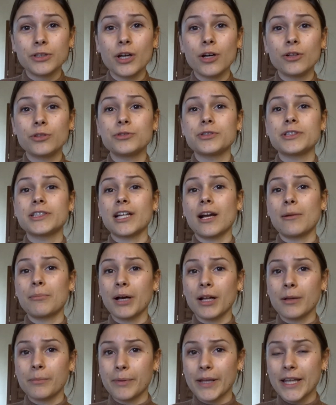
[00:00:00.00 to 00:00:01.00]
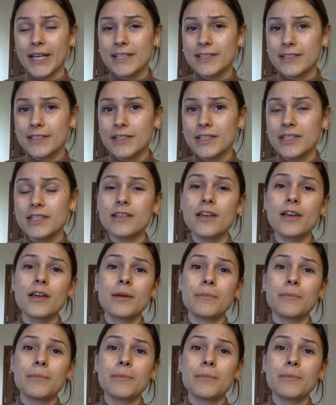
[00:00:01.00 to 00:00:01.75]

go to Starbucks places